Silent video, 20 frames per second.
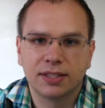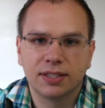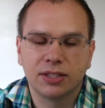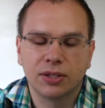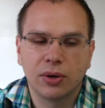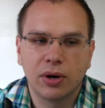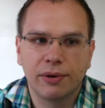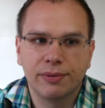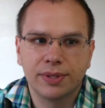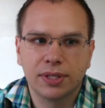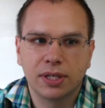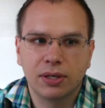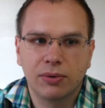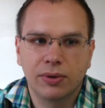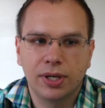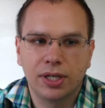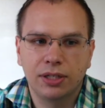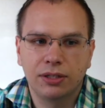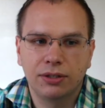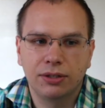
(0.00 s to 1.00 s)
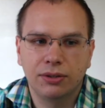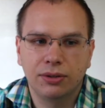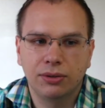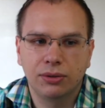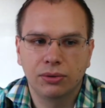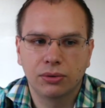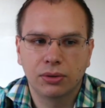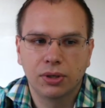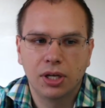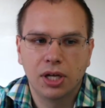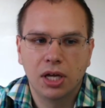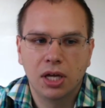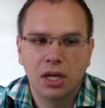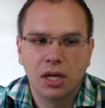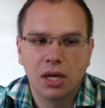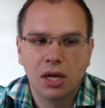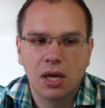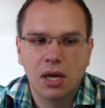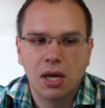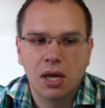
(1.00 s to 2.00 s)
And so I was going to
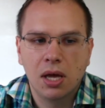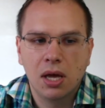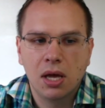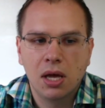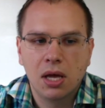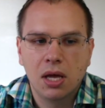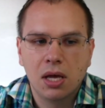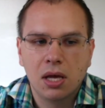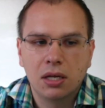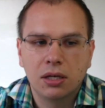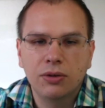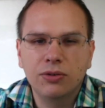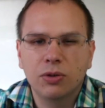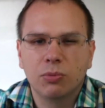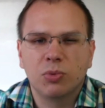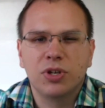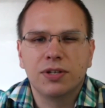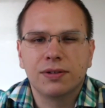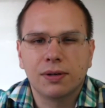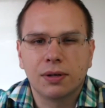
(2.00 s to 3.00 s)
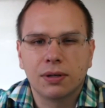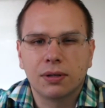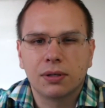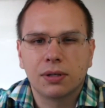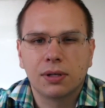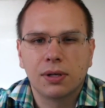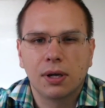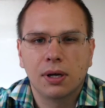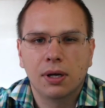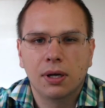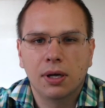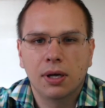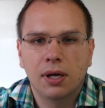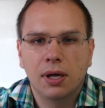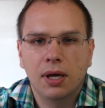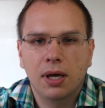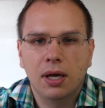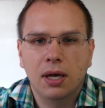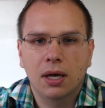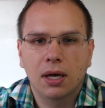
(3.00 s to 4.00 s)
do some research
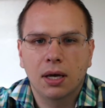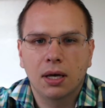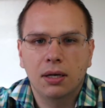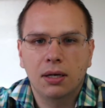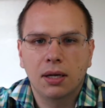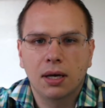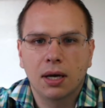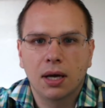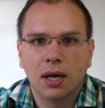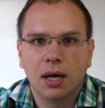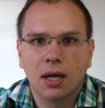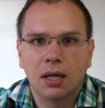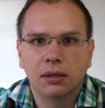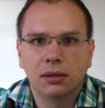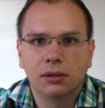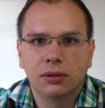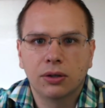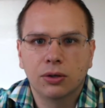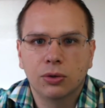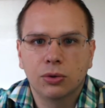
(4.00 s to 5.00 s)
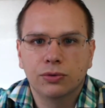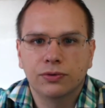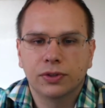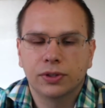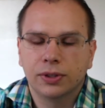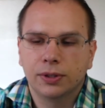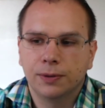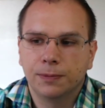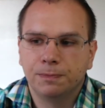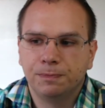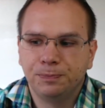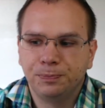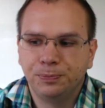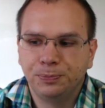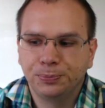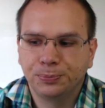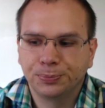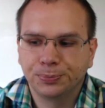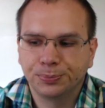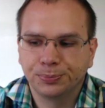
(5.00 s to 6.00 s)
and look over
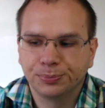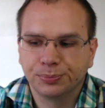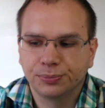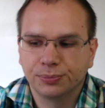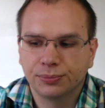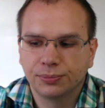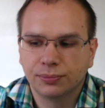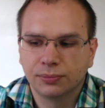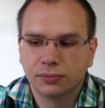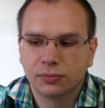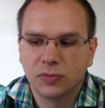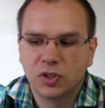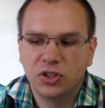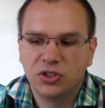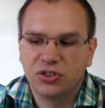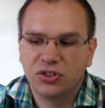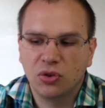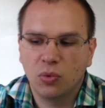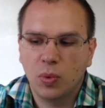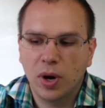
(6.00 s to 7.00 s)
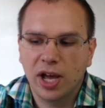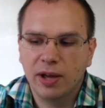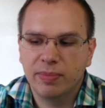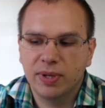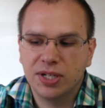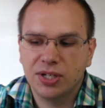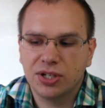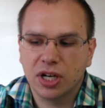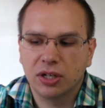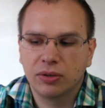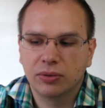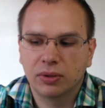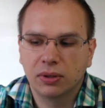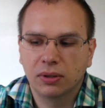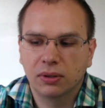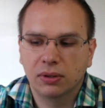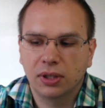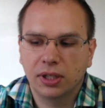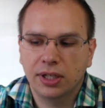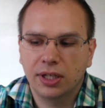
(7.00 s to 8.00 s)
just the web in
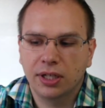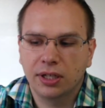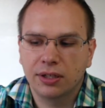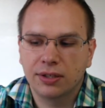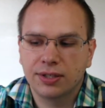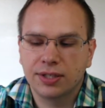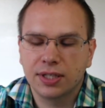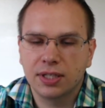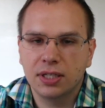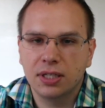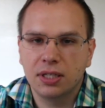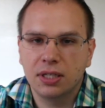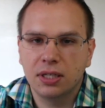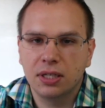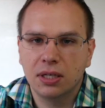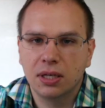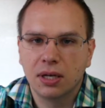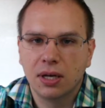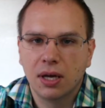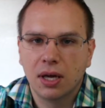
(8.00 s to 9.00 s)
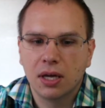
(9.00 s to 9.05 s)
general and see,